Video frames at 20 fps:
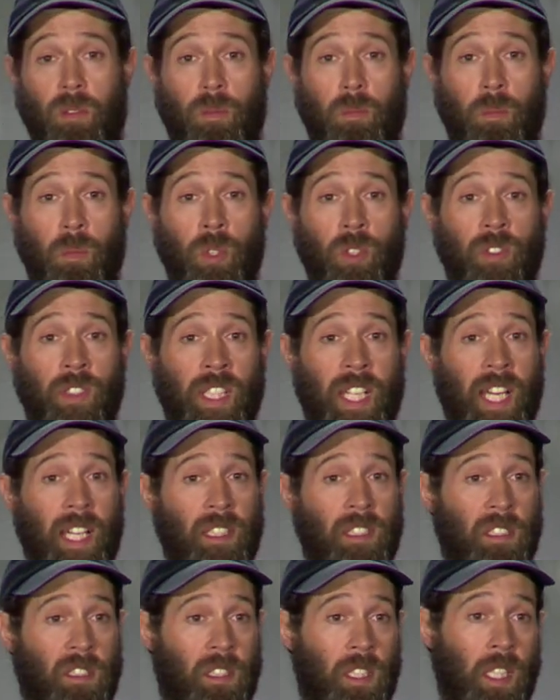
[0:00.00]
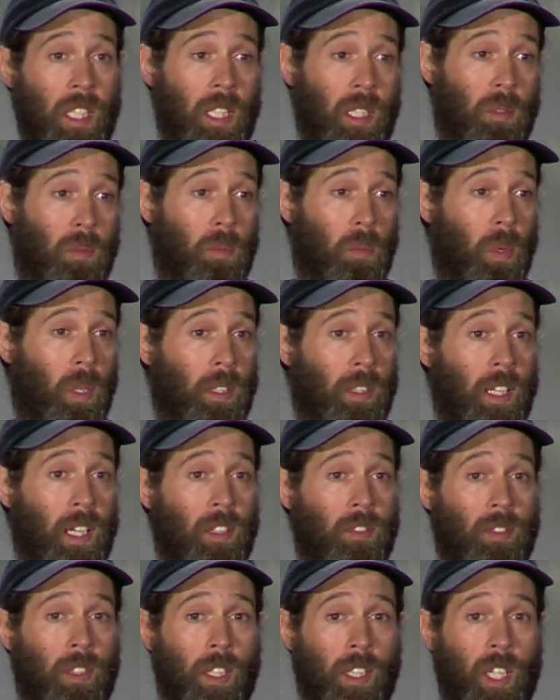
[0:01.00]
move to Kansas City, work there
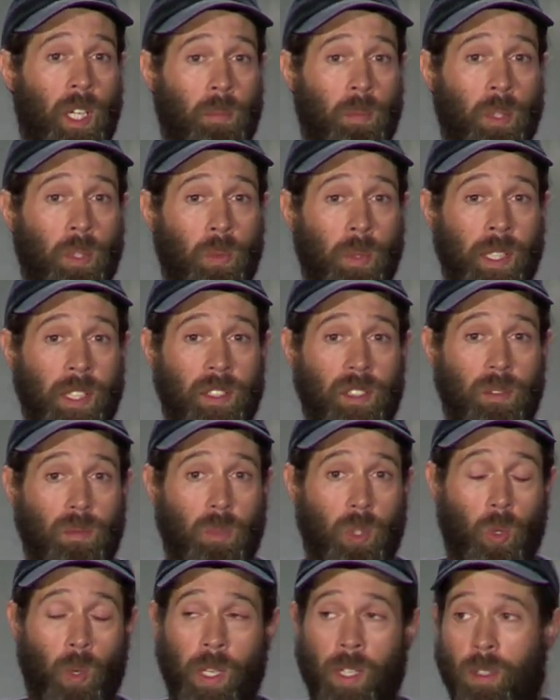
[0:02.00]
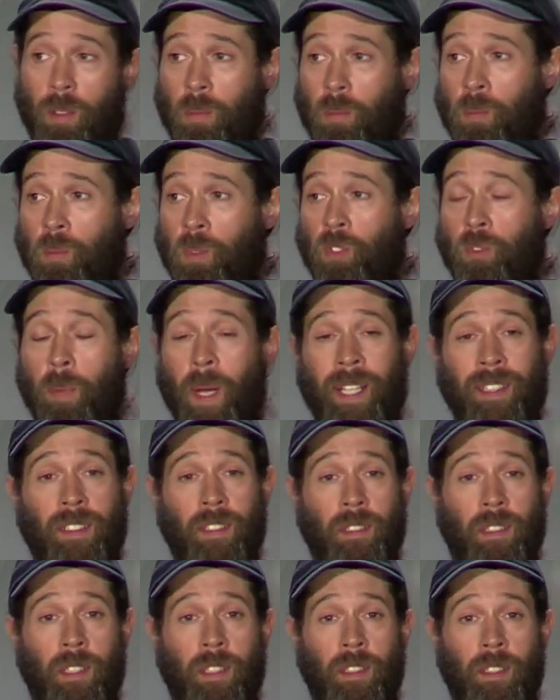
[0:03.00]
for a couple of weeks, quit, move back to
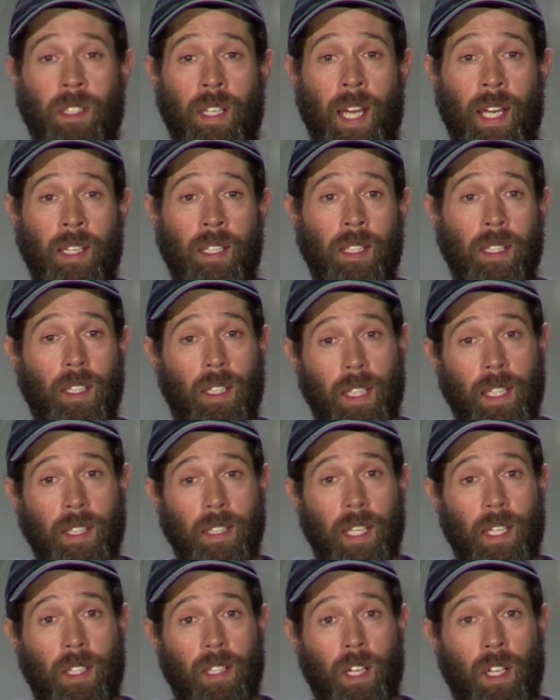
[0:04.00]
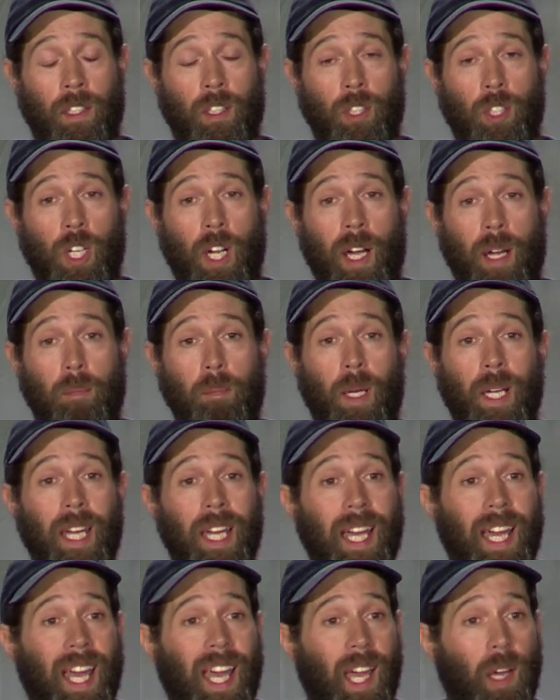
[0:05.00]
Cincinnati, and get another job.
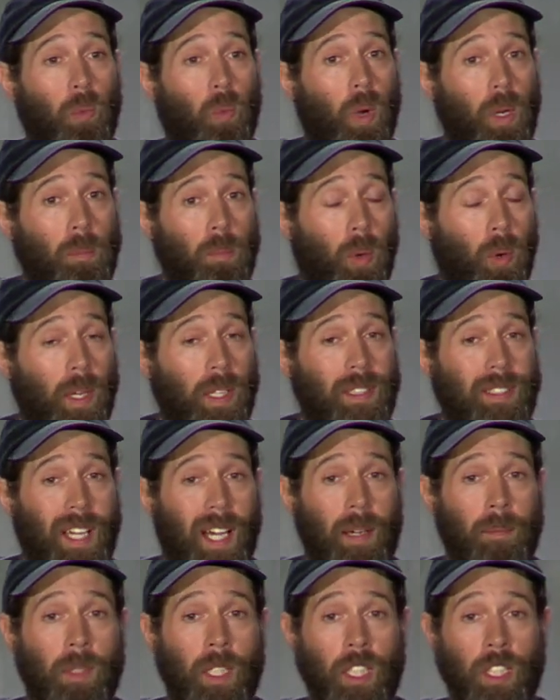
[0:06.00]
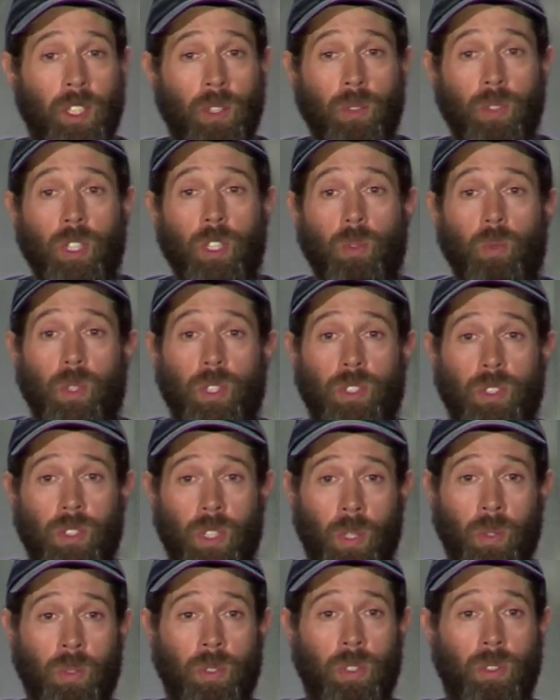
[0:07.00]
At one point in time, the union was
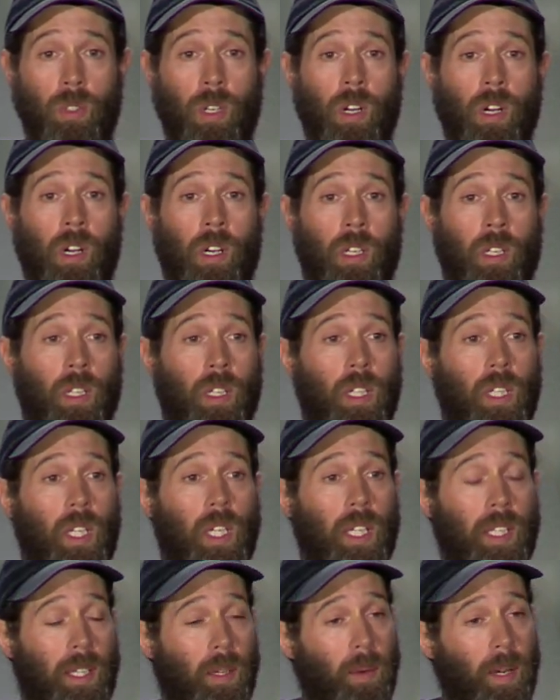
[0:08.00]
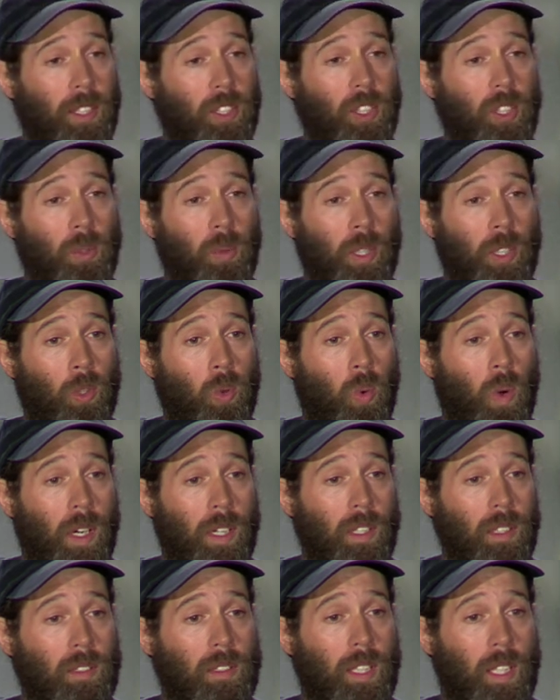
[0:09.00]
so strong, they were actually
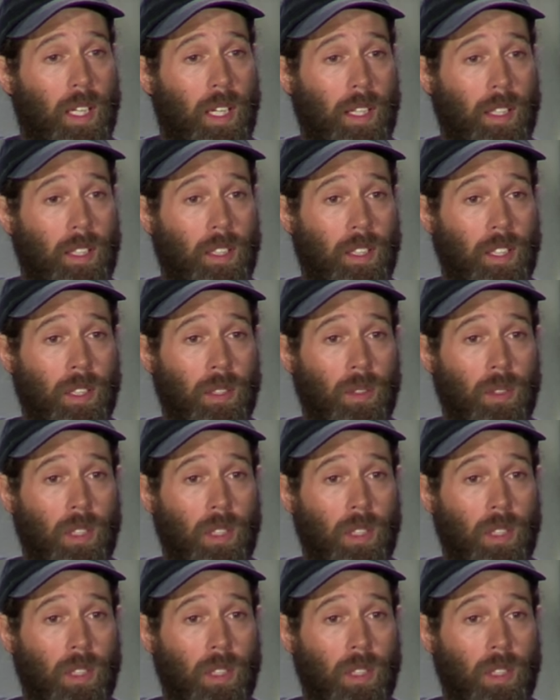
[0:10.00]
required to hire you